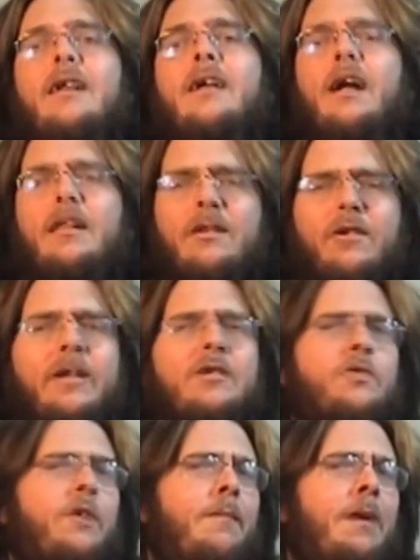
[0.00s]
A little
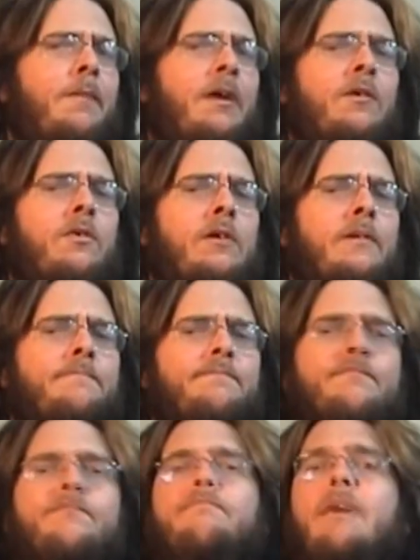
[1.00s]
history may be in order.
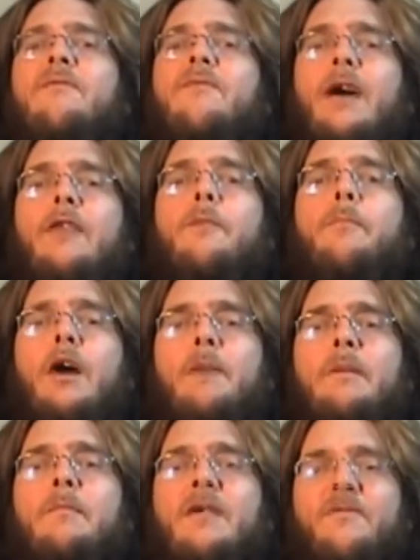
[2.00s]
My father bought me
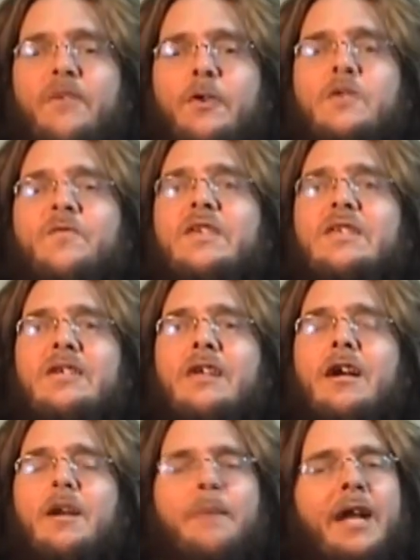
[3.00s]
my first
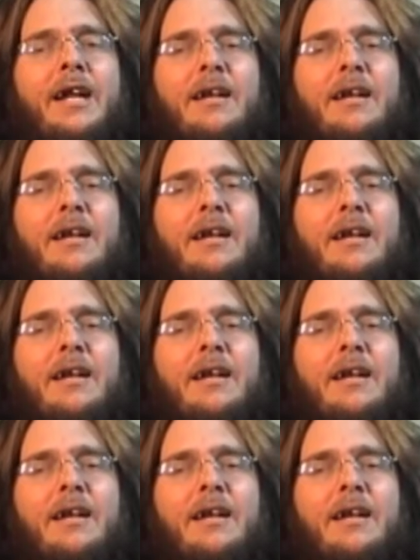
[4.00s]
VCR back in